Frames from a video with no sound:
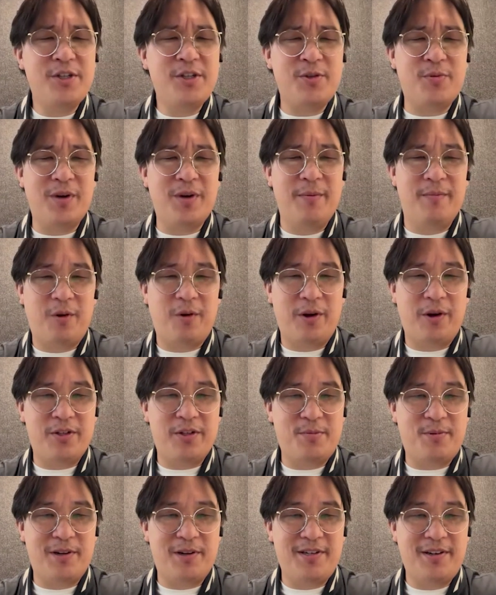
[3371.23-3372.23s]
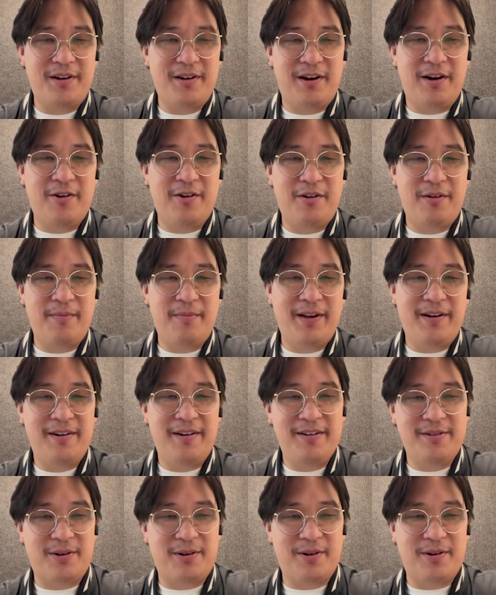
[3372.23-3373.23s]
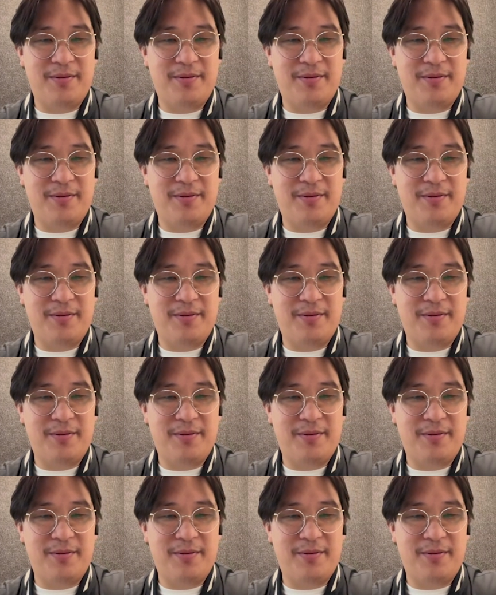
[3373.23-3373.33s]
you swim? Were you a sprinter, 100 meters? Or